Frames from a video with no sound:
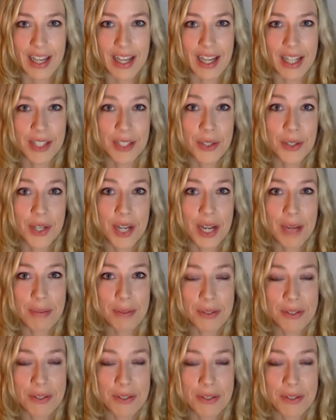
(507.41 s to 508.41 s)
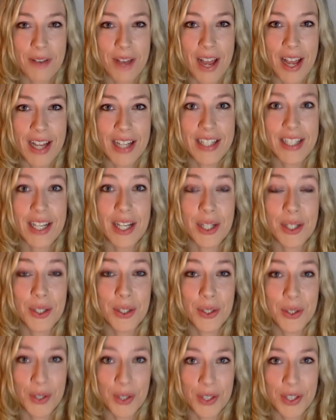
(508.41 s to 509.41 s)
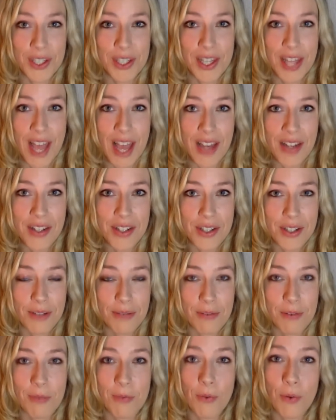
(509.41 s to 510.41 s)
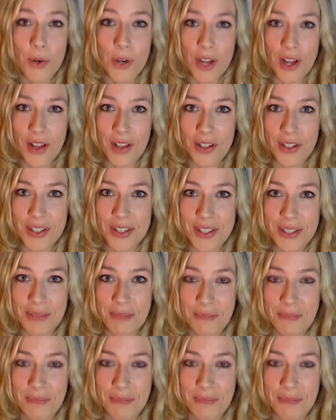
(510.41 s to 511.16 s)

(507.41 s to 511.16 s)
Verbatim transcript: and you're able to find a good lunch for four dollars.